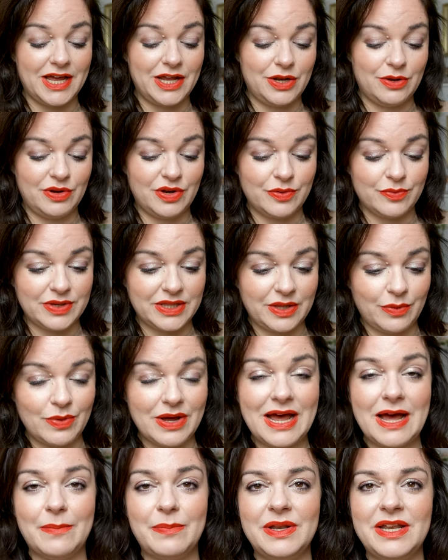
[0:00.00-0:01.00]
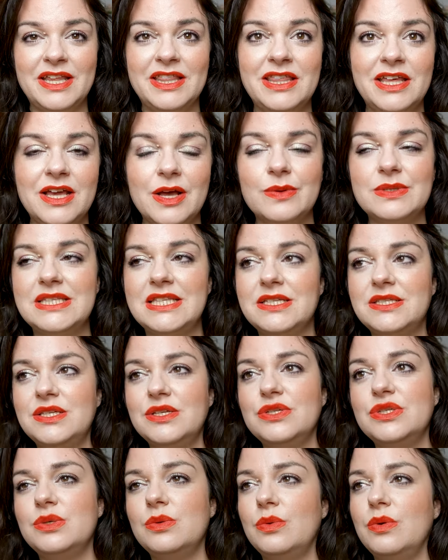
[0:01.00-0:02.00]
I don't know really what happened. I think I was
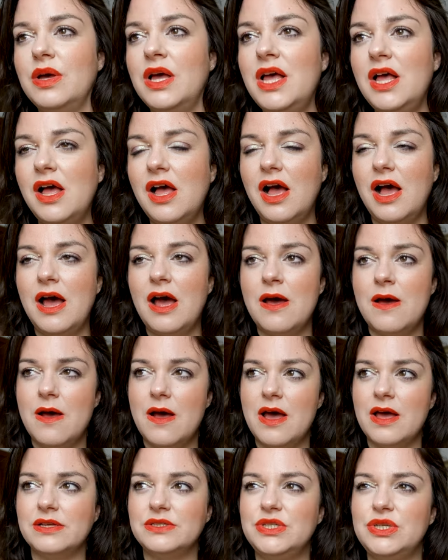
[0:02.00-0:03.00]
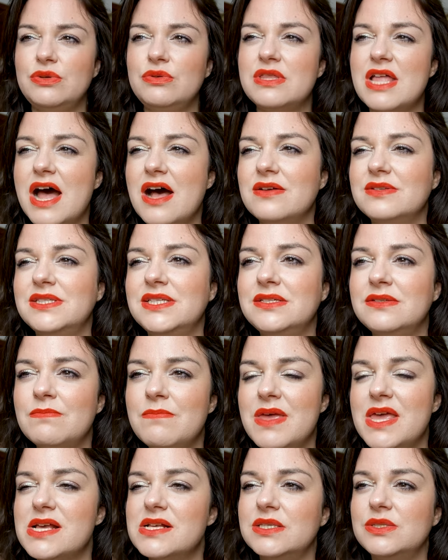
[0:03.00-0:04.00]
listening to a, a 2000
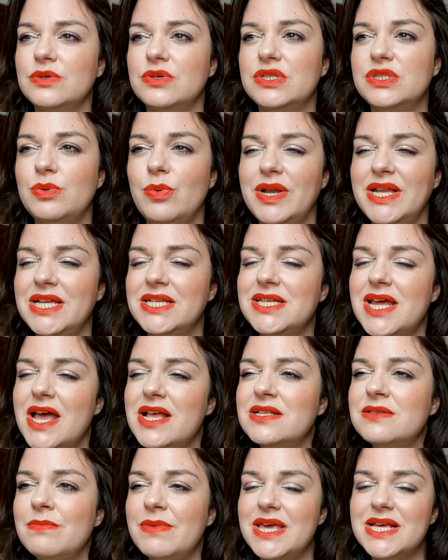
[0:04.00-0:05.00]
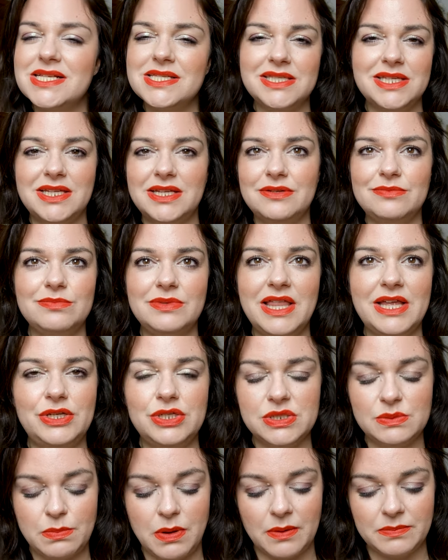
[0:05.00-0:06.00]
mix or a 2010 mix and it they
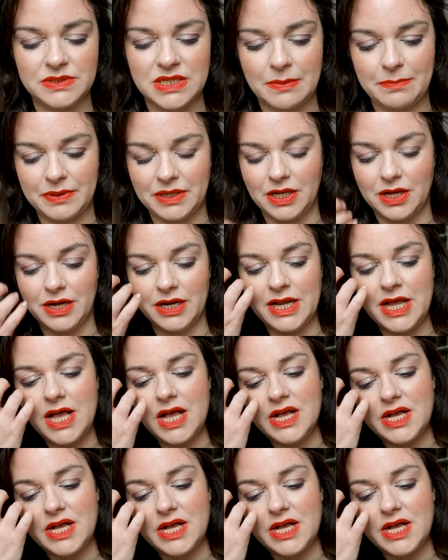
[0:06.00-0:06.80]
just popped up a lot.